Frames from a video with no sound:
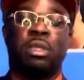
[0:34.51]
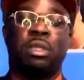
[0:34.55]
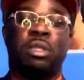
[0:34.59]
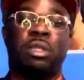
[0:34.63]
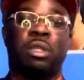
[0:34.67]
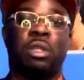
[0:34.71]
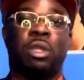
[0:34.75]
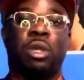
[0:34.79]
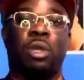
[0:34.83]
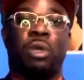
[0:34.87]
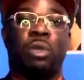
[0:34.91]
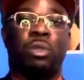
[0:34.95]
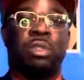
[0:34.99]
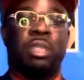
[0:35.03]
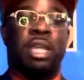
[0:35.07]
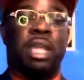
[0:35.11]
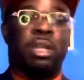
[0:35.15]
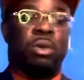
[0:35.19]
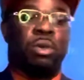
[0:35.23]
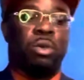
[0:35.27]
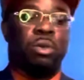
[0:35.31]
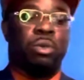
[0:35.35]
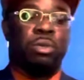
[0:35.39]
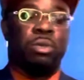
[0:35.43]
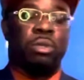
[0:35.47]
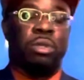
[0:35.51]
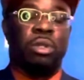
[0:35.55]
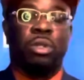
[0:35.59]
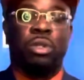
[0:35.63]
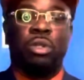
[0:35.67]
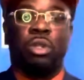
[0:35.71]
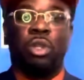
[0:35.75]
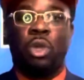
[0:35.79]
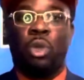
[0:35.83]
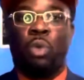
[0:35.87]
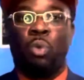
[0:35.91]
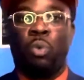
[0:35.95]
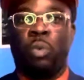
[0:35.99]
you know, they don't
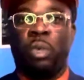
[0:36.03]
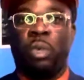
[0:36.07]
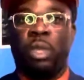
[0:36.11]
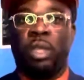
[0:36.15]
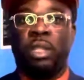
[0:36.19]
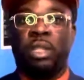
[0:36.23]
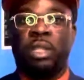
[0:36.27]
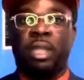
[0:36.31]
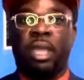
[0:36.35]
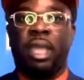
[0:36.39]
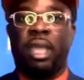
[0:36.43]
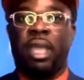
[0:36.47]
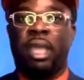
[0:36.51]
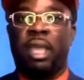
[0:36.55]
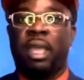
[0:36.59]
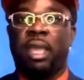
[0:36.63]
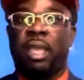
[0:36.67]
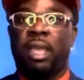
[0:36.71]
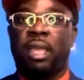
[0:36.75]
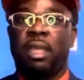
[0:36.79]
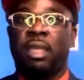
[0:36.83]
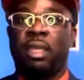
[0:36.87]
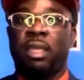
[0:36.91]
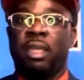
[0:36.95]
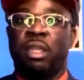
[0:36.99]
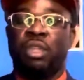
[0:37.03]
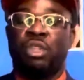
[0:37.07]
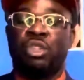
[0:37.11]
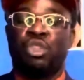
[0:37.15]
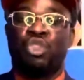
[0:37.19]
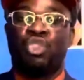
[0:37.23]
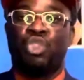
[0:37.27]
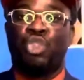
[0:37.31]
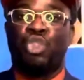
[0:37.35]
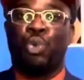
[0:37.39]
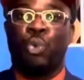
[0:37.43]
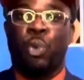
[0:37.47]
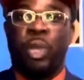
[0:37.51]
know what a
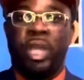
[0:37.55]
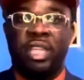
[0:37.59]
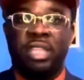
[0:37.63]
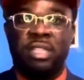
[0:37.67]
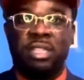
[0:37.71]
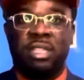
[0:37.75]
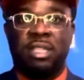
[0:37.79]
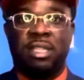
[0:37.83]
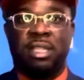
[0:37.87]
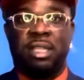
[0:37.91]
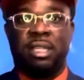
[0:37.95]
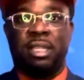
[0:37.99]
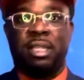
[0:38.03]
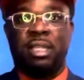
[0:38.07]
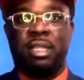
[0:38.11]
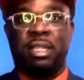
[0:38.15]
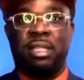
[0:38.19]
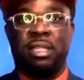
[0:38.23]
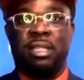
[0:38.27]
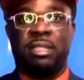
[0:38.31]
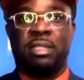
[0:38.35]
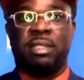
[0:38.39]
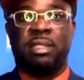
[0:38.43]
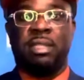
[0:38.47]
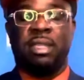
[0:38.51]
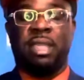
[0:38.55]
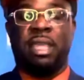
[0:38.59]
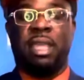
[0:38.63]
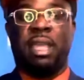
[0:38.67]
trust is.